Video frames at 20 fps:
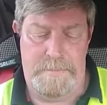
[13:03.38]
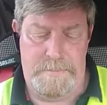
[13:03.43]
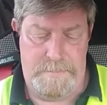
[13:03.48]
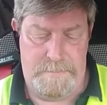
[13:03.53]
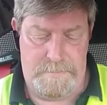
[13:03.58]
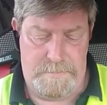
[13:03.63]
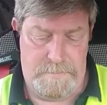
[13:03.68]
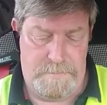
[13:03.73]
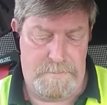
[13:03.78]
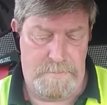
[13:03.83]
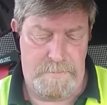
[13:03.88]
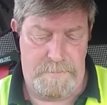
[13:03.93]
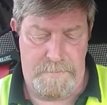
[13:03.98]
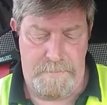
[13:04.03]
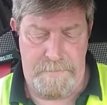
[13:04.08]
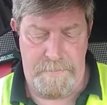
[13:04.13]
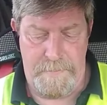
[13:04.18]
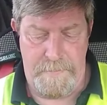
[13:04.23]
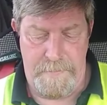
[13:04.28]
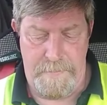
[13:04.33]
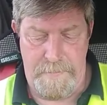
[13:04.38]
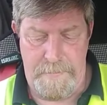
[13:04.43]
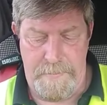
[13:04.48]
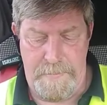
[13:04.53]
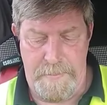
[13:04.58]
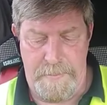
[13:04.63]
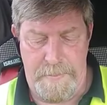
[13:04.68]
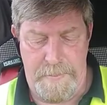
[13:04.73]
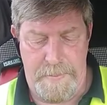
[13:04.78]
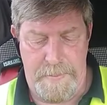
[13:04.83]

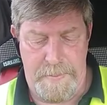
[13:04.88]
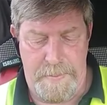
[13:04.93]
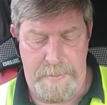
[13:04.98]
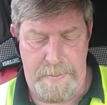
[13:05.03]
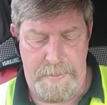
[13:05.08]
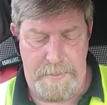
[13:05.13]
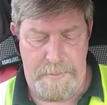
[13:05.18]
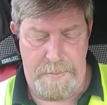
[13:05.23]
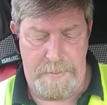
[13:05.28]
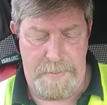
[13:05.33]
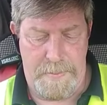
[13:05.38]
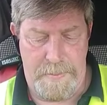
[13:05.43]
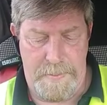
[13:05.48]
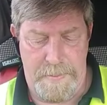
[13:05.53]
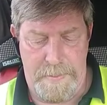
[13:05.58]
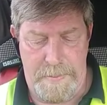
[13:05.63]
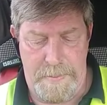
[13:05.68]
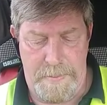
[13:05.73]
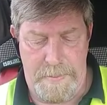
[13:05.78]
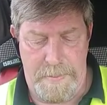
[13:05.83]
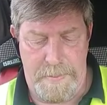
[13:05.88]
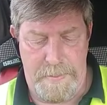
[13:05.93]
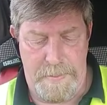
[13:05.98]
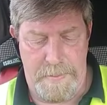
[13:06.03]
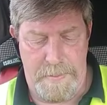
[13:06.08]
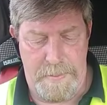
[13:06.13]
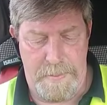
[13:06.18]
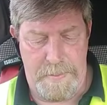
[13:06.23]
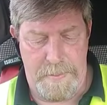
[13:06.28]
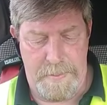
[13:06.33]

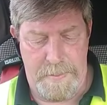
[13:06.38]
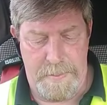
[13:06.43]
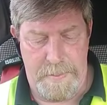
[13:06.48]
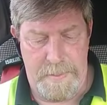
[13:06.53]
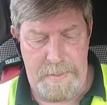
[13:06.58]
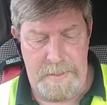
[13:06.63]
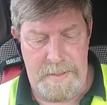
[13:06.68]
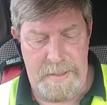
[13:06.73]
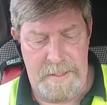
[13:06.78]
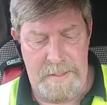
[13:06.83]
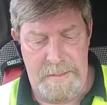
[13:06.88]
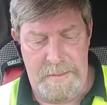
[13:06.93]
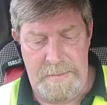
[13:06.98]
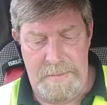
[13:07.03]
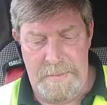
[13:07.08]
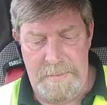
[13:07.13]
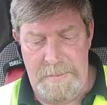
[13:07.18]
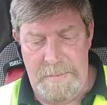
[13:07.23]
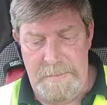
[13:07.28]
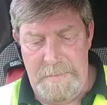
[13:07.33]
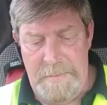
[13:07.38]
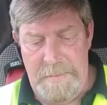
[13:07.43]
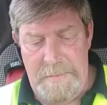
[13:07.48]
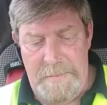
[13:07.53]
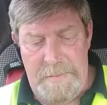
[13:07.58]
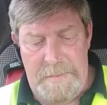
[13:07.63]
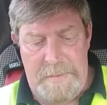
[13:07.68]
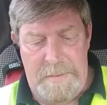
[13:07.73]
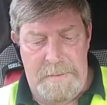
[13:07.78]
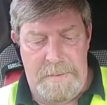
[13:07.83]

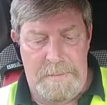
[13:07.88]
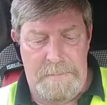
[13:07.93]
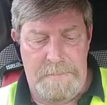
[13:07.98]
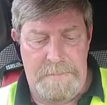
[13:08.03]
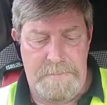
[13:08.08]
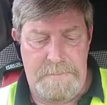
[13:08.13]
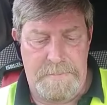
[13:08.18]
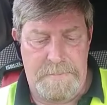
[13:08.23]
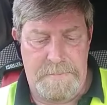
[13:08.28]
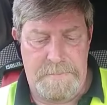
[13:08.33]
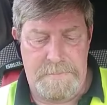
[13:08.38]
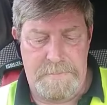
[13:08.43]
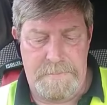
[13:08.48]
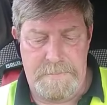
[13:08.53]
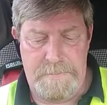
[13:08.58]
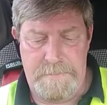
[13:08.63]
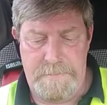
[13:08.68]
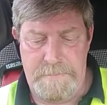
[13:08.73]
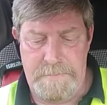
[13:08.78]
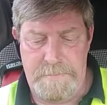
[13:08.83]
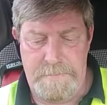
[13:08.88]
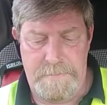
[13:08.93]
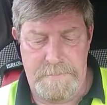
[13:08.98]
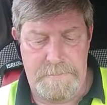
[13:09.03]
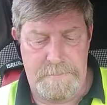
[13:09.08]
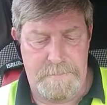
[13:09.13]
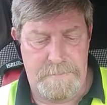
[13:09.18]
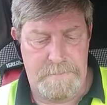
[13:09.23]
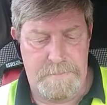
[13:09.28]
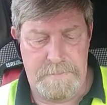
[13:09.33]

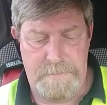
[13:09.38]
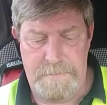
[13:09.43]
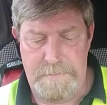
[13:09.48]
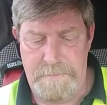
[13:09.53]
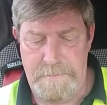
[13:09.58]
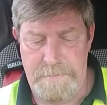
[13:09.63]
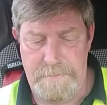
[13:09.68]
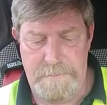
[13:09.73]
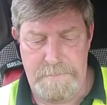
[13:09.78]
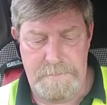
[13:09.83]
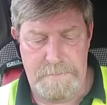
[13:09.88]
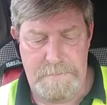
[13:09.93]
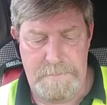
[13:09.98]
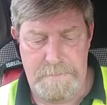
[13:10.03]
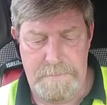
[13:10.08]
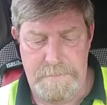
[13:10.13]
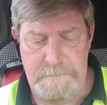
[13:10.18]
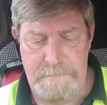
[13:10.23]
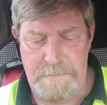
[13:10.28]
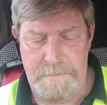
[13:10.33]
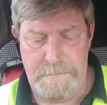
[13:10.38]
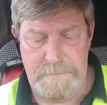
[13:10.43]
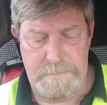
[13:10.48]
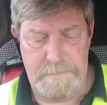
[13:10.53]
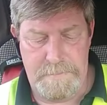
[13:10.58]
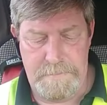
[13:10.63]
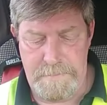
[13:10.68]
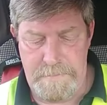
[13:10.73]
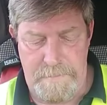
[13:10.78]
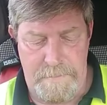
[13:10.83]

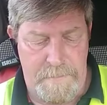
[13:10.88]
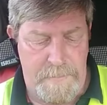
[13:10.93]
[no speech]